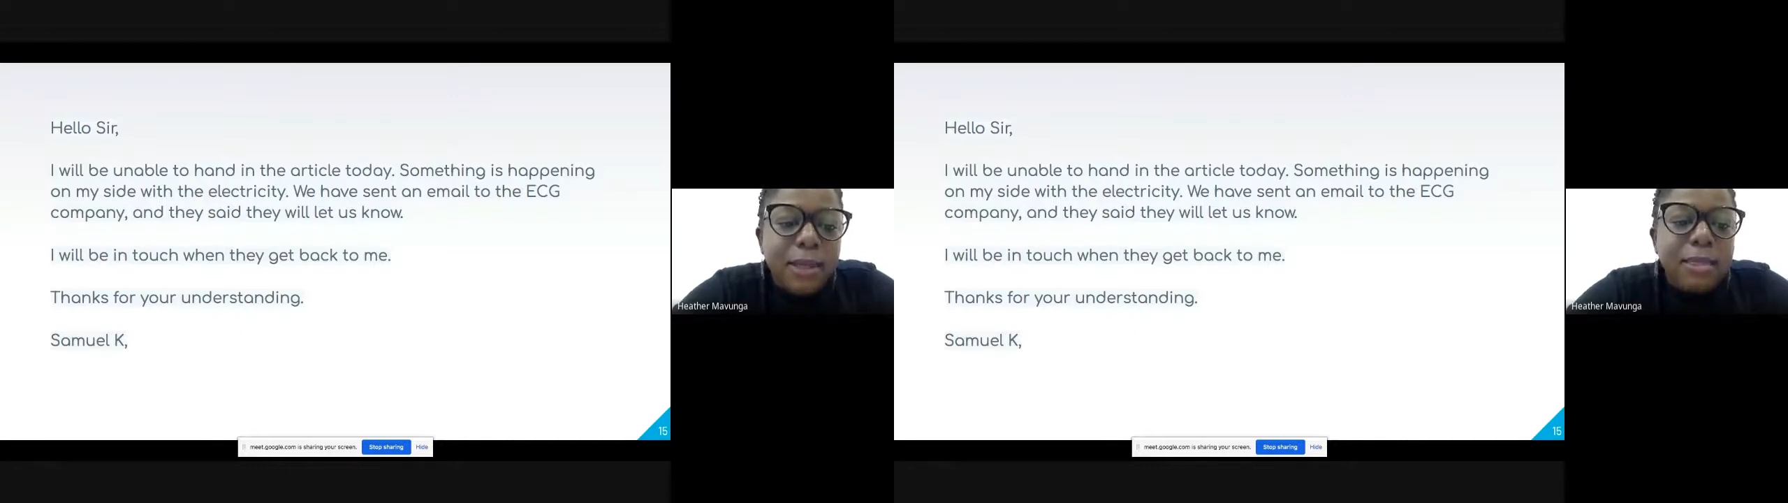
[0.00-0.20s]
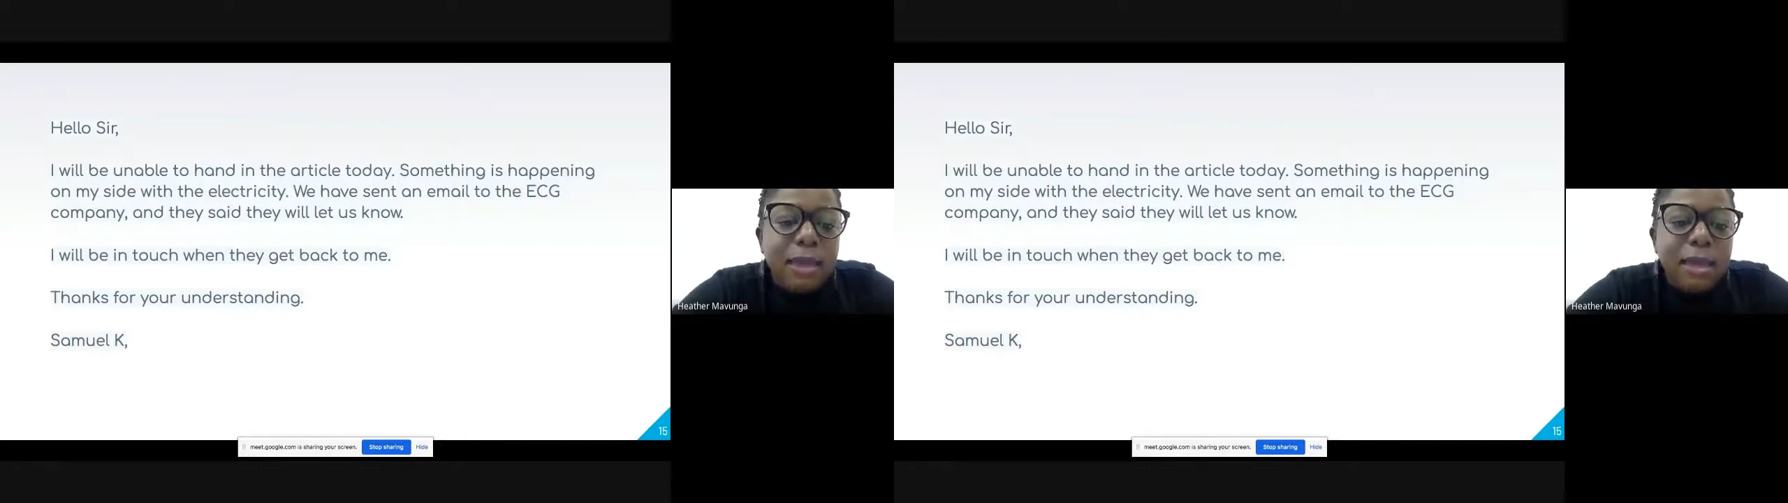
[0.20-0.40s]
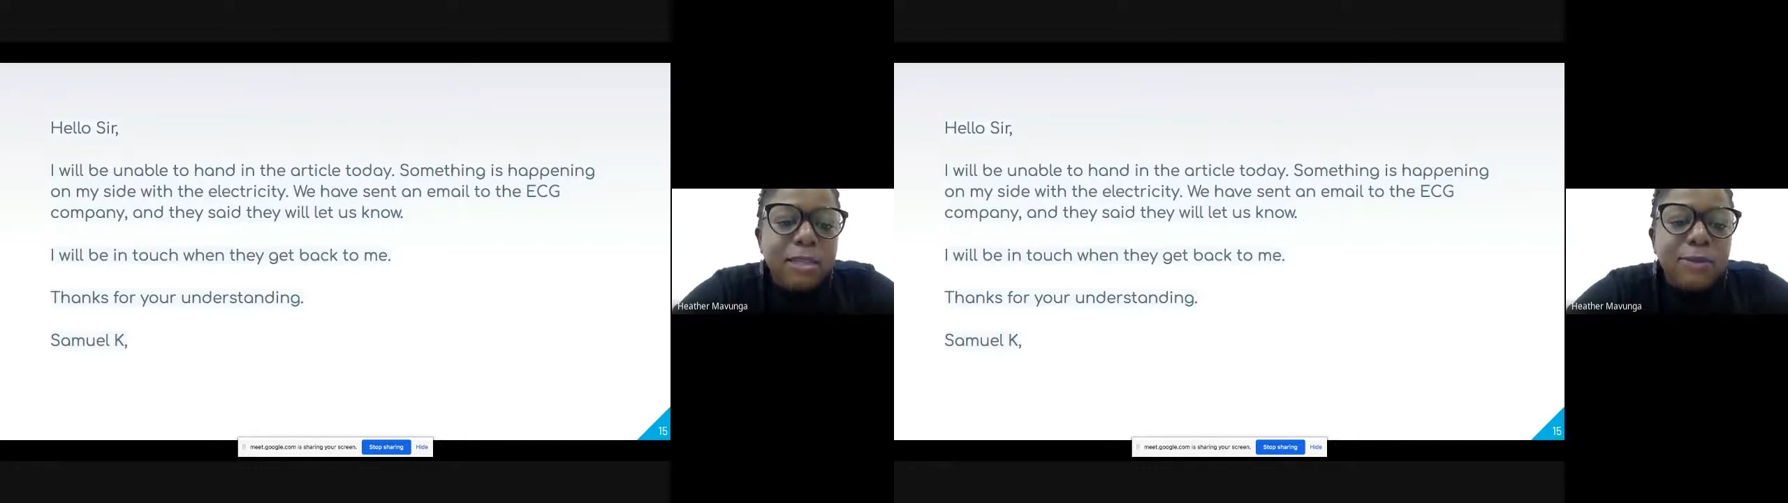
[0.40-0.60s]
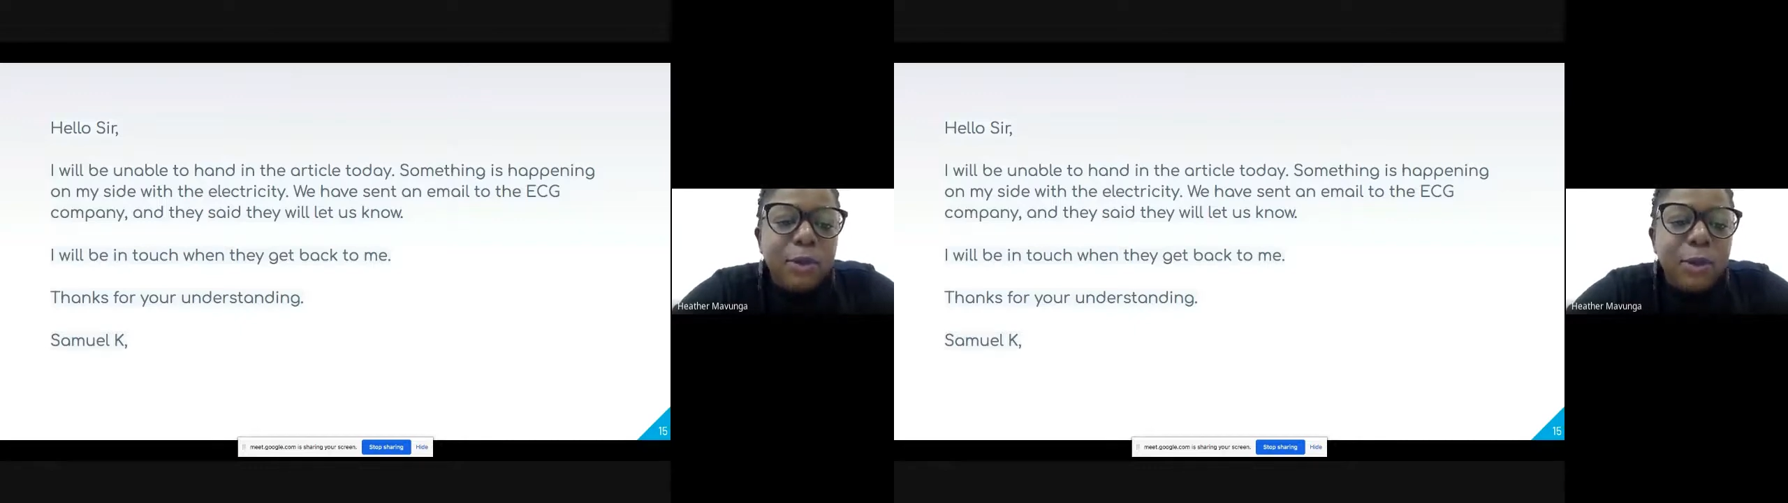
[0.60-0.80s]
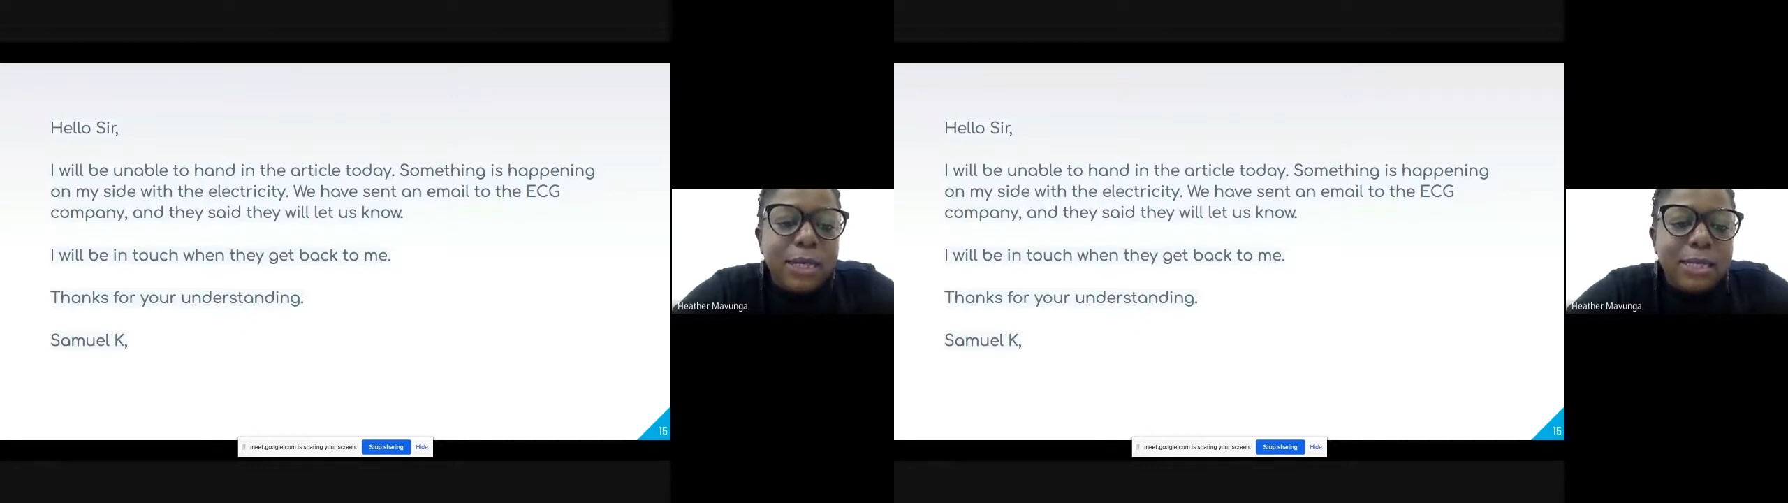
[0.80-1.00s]
Thanks for your
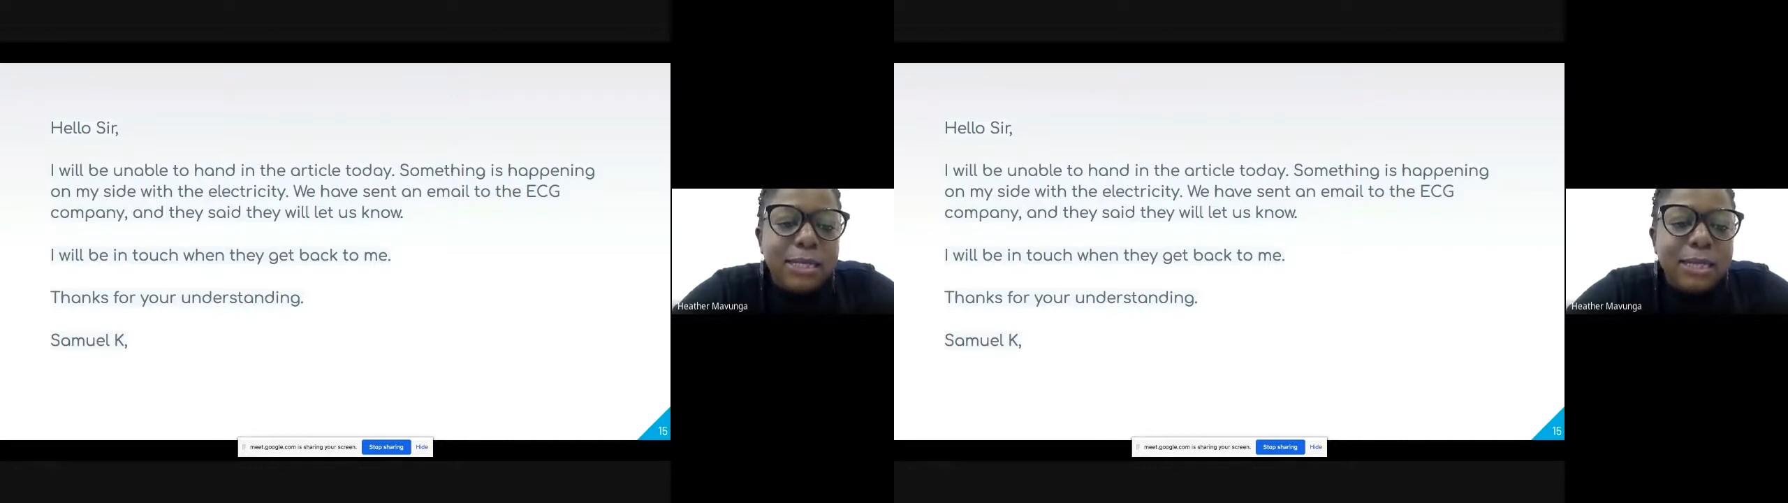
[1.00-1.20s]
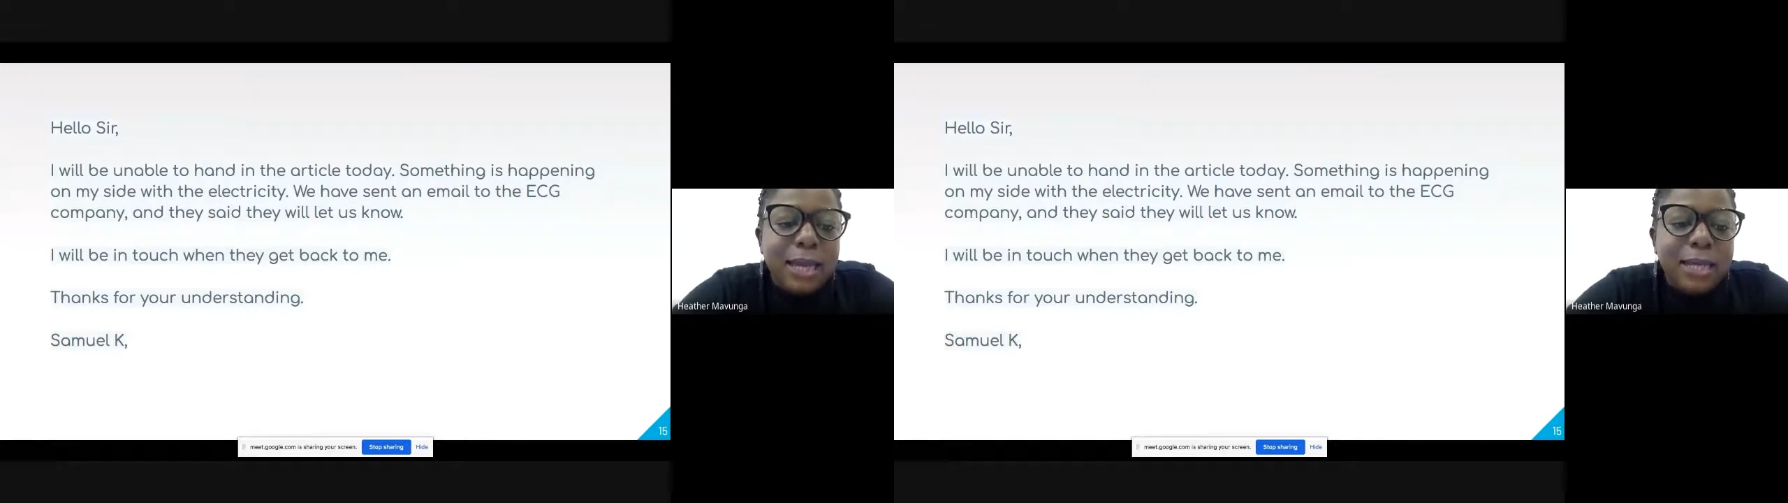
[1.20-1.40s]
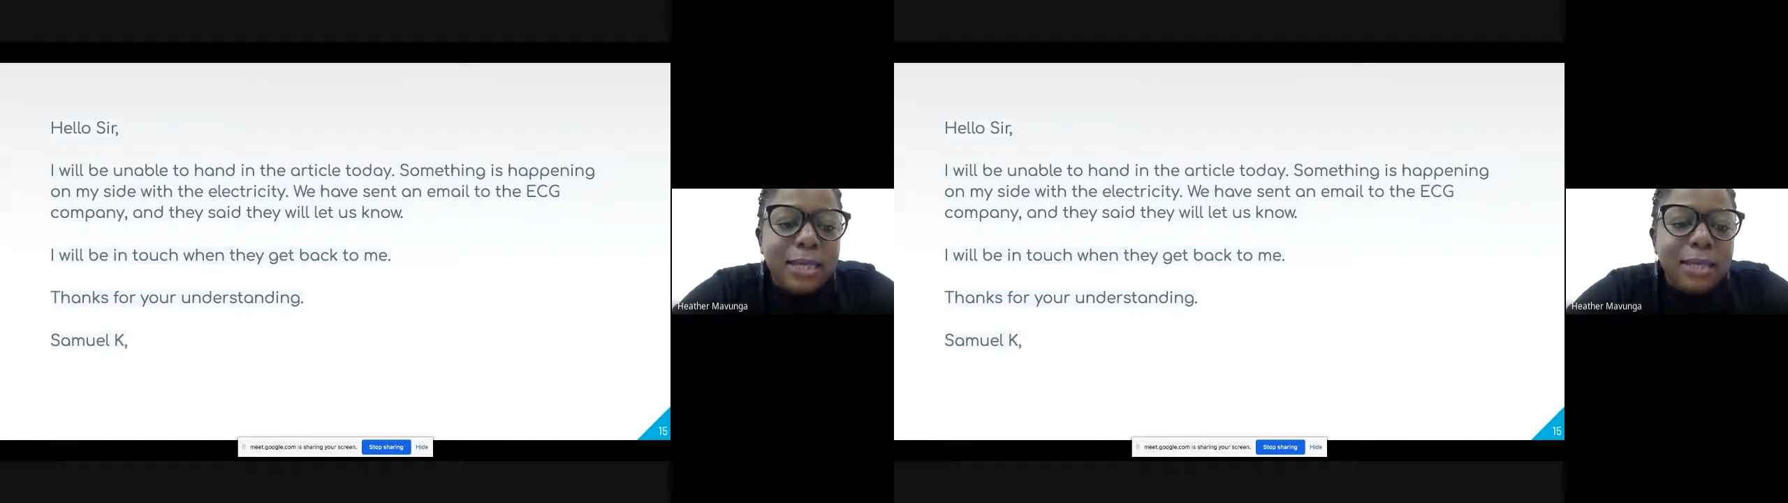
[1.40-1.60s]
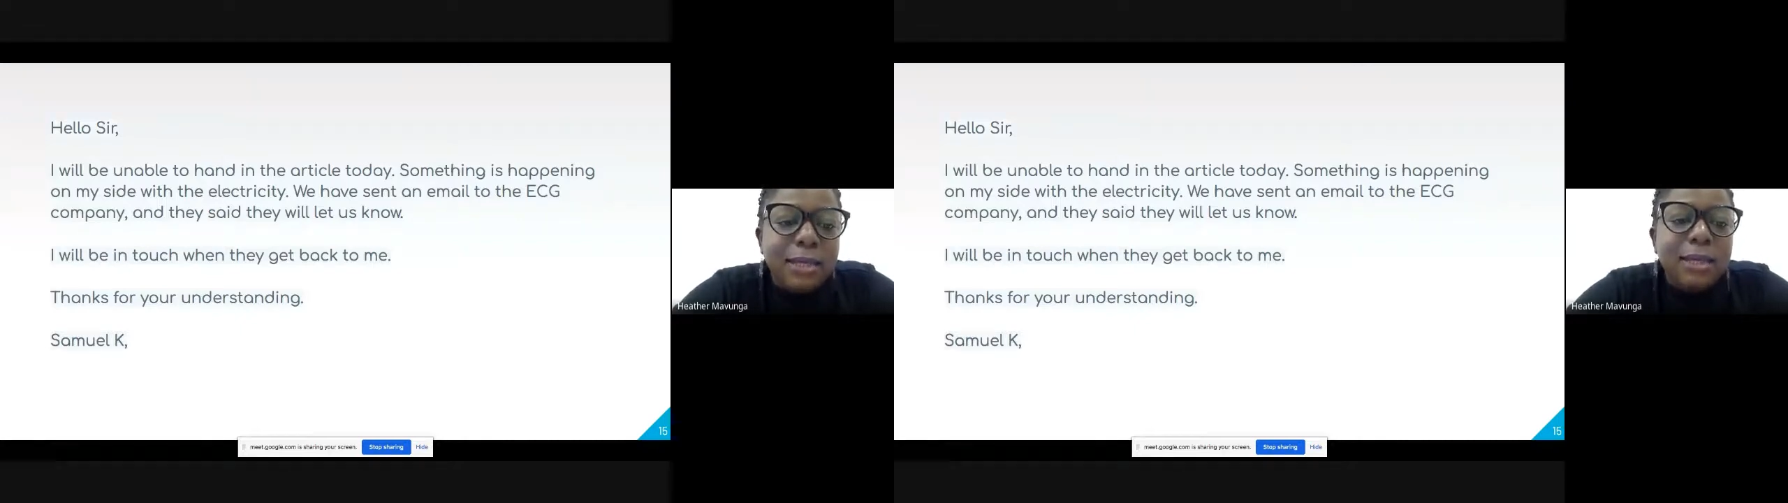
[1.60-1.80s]
understanding,